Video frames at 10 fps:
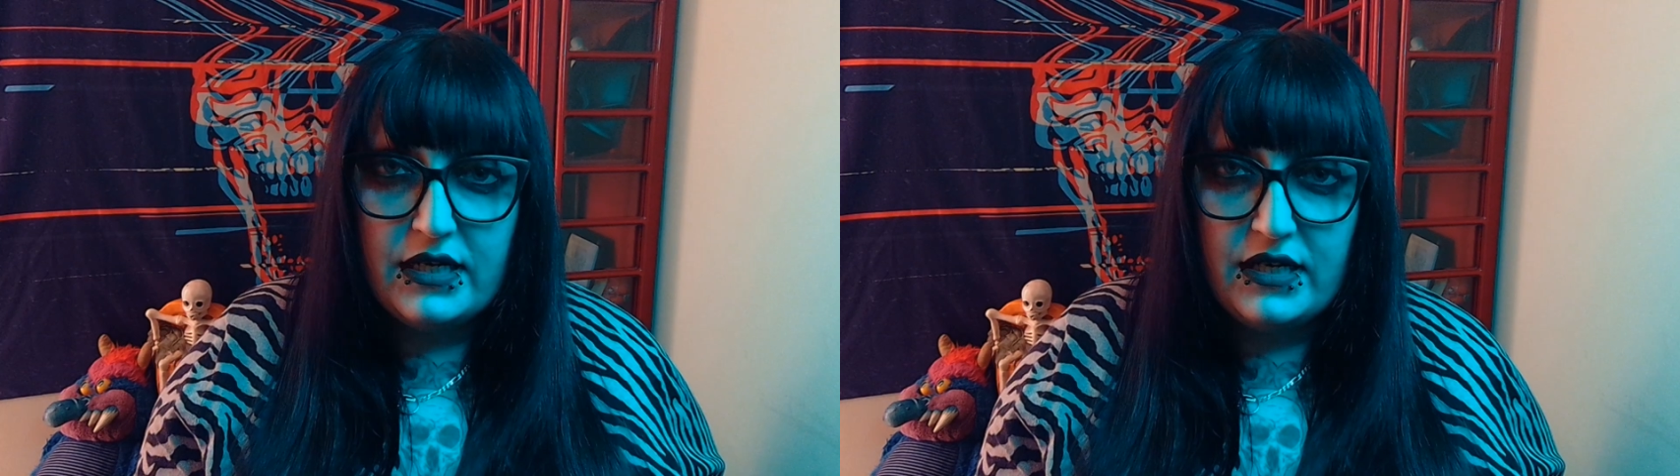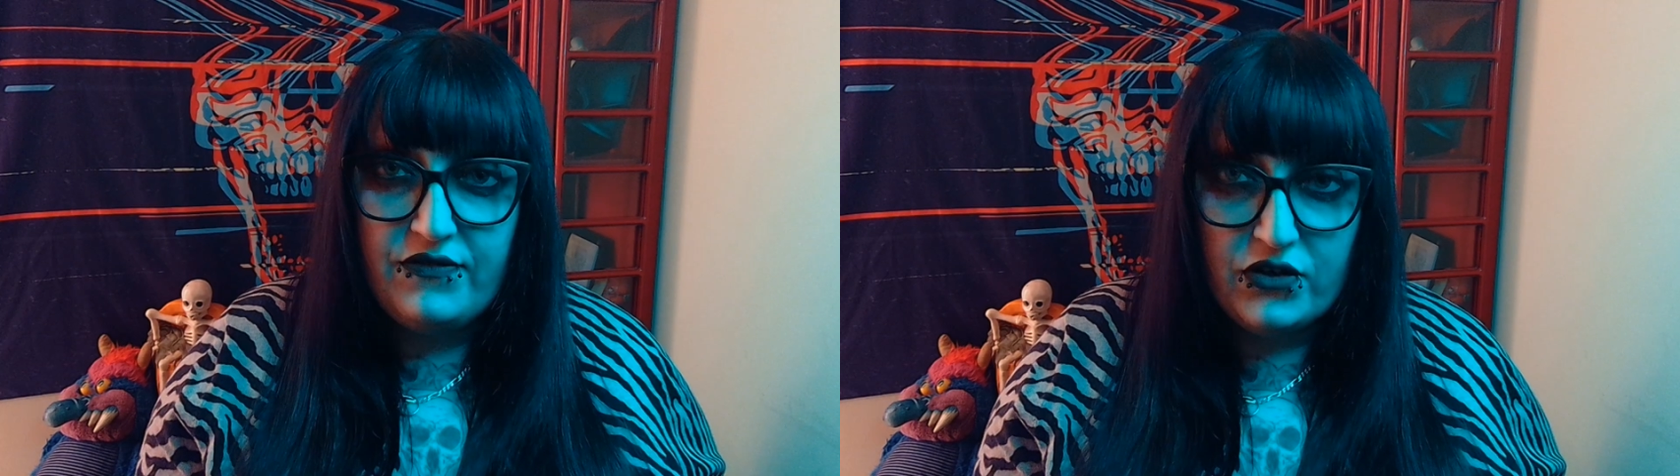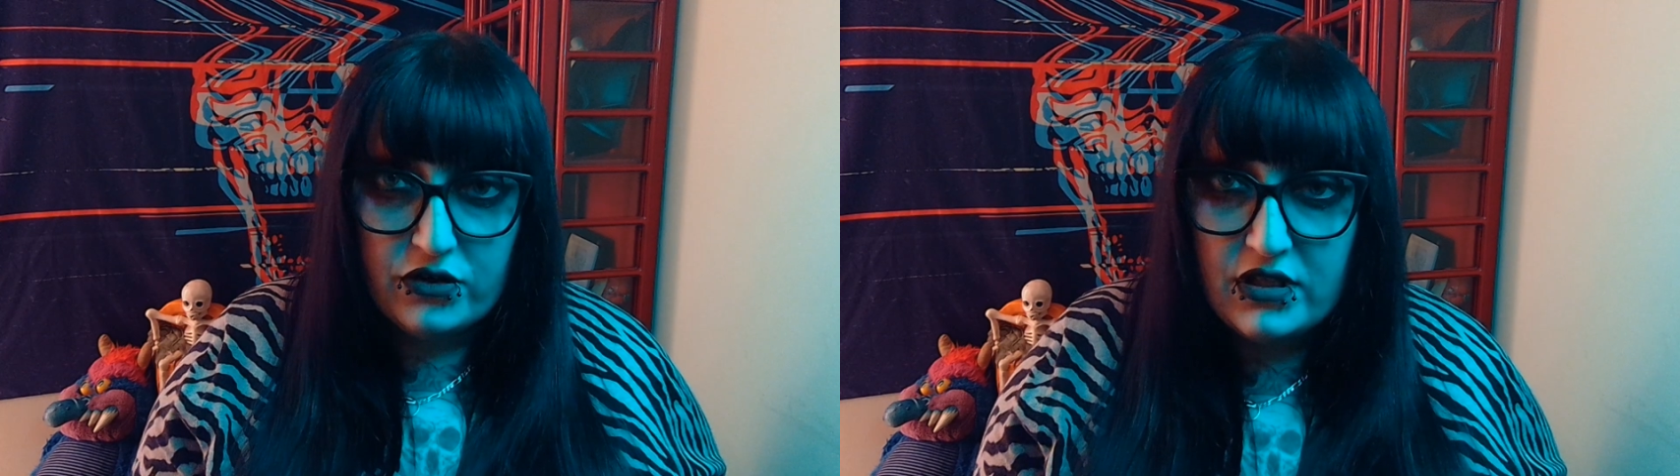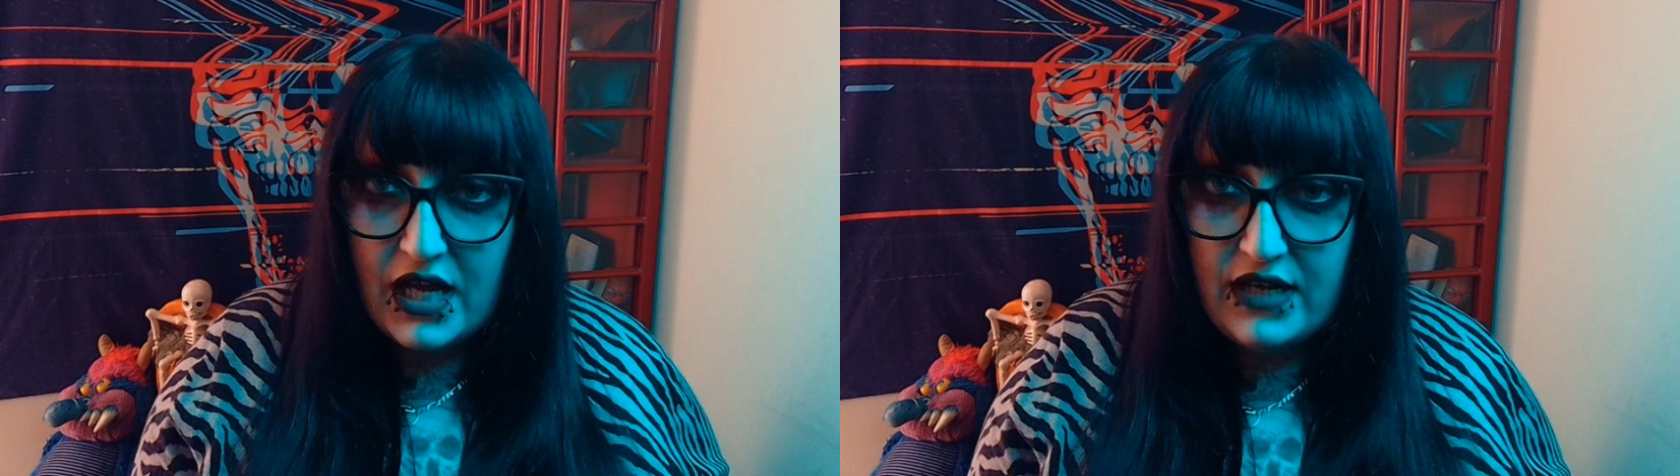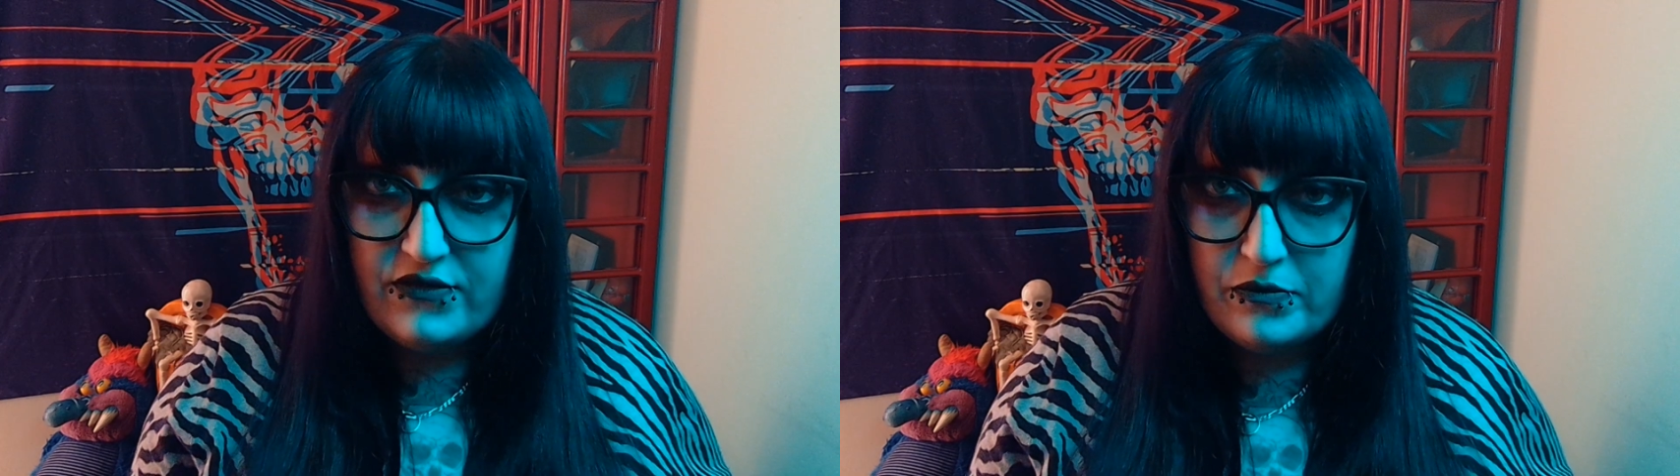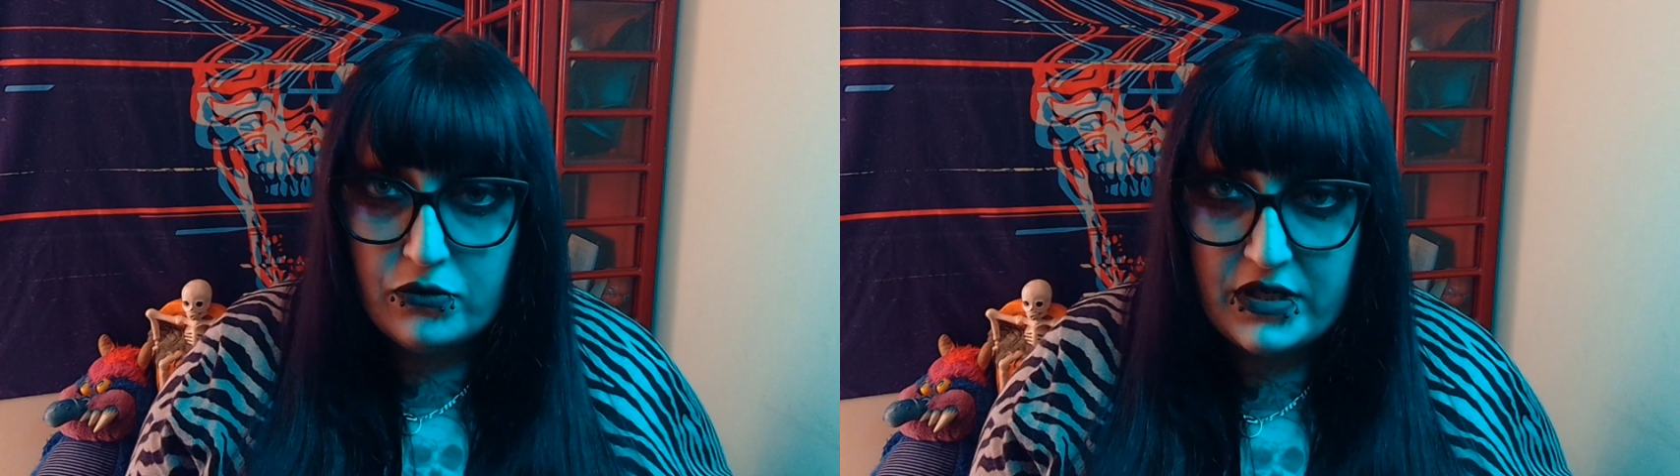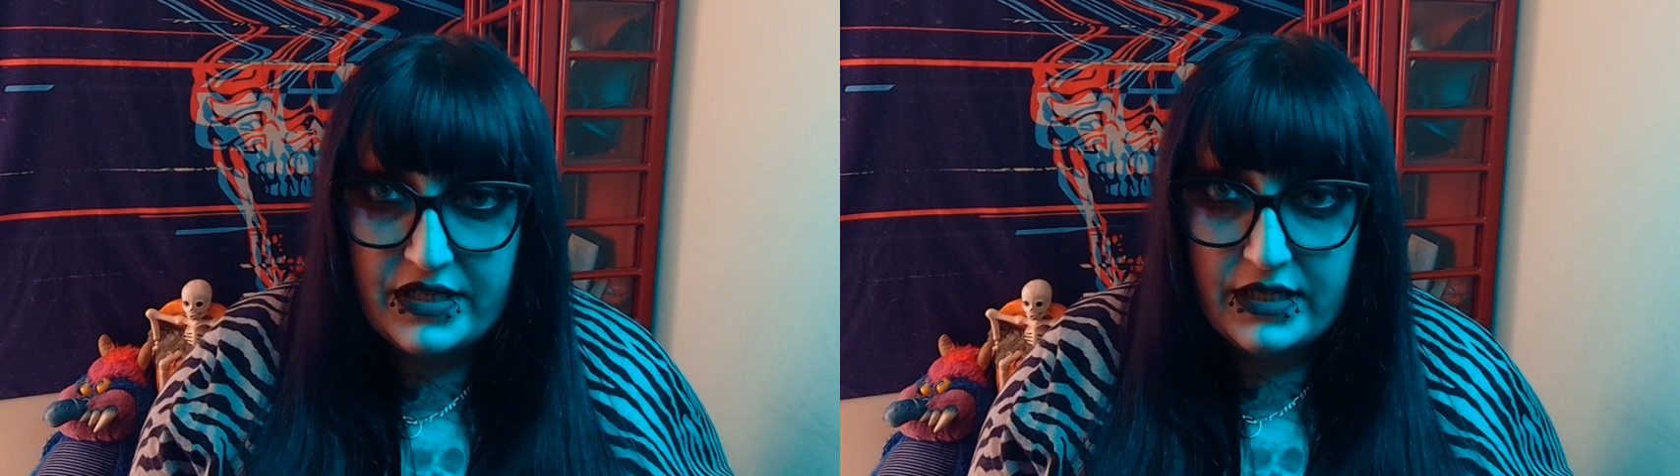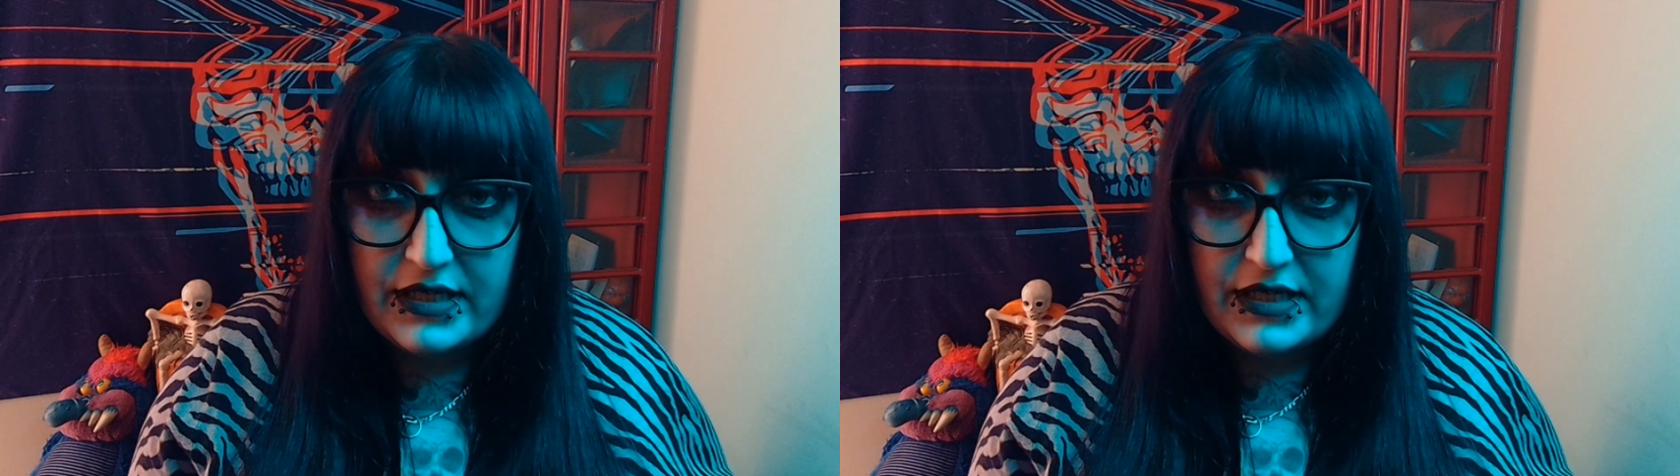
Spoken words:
If you're alive and breathing,